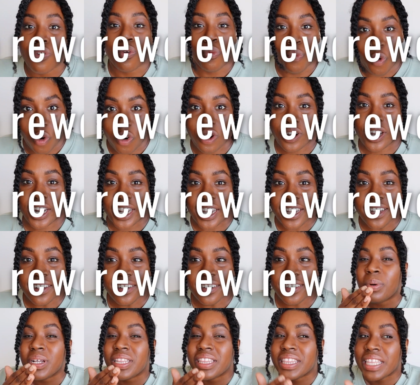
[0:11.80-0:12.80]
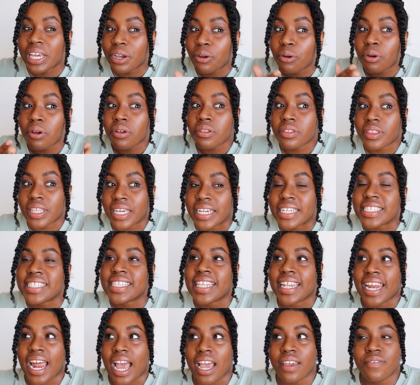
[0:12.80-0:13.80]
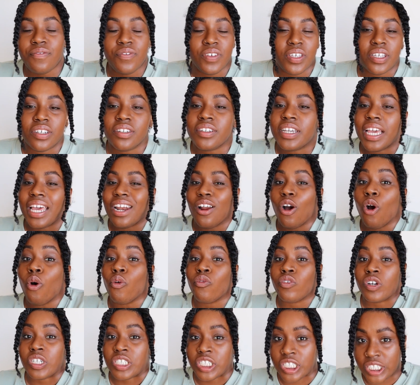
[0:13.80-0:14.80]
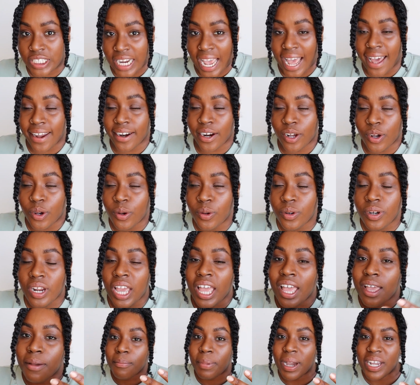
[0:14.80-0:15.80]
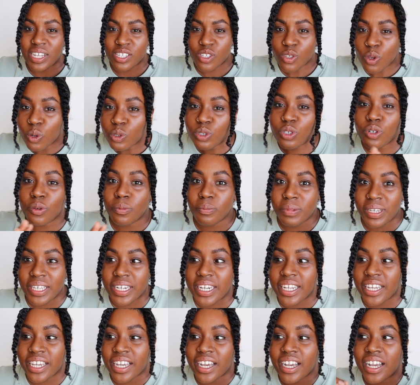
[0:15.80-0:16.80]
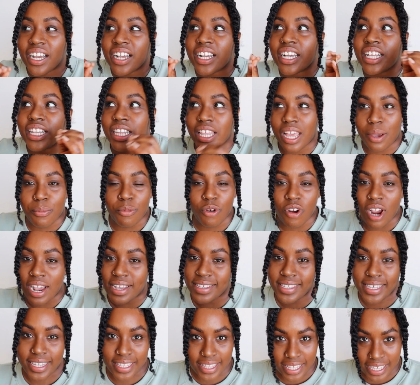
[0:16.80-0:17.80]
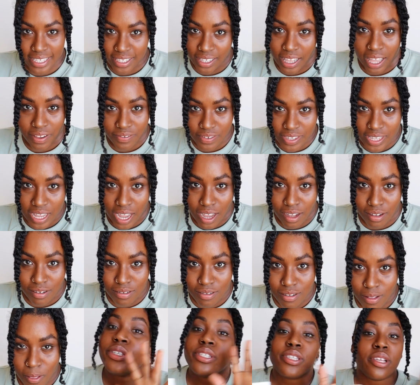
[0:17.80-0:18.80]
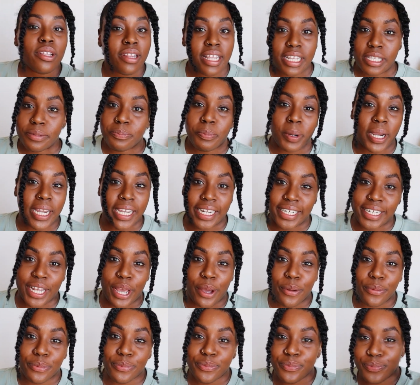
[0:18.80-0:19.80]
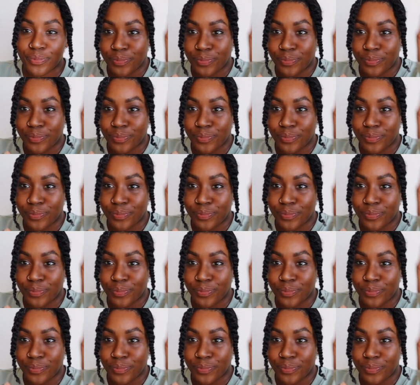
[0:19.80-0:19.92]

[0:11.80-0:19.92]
rewarding. But there are things that I feel get overshadowed by social media glamorizing this lifestyle. So let's break it down.